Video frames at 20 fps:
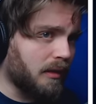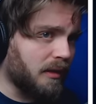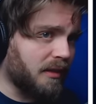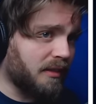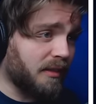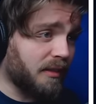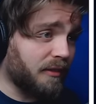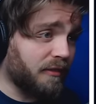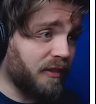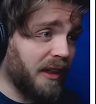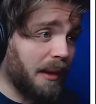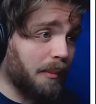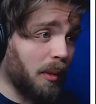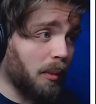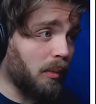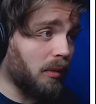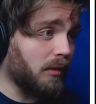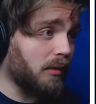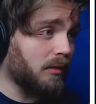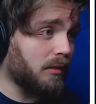This is
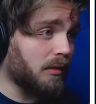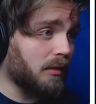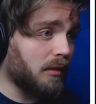flammable.